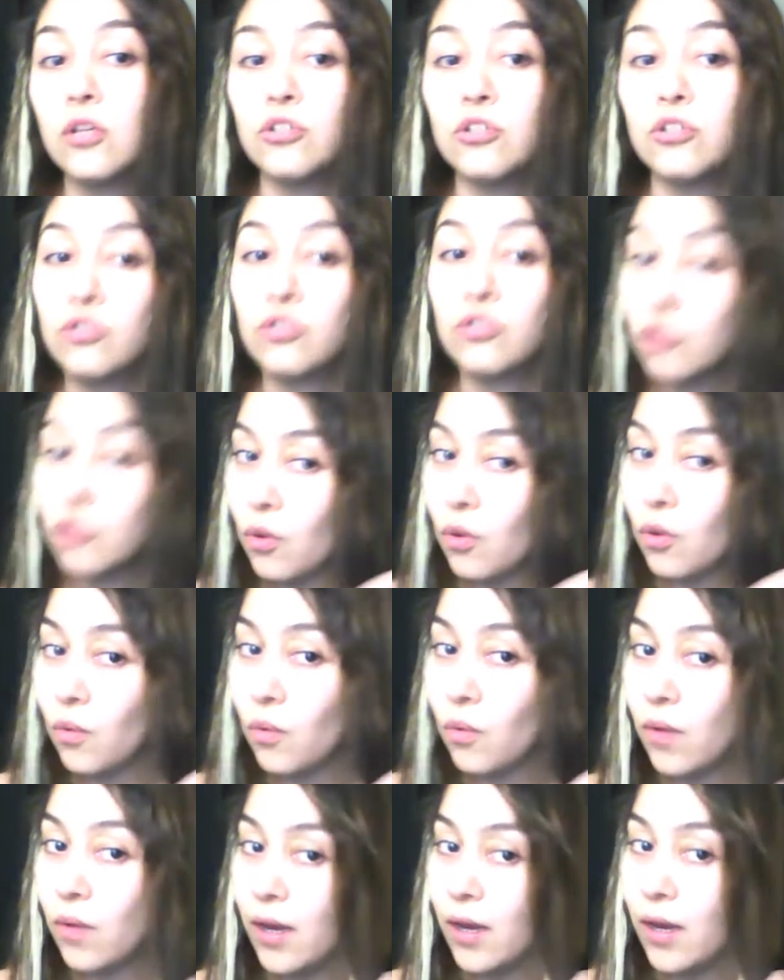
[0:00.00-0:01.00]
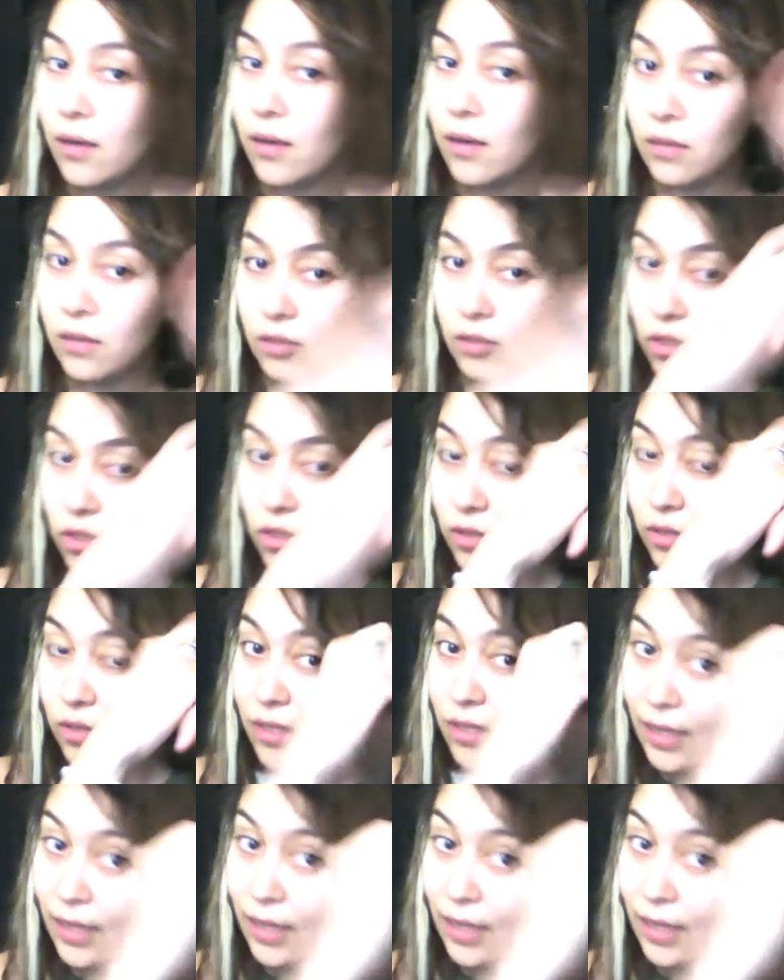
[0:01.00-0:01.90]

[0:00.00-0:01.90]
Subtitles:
So you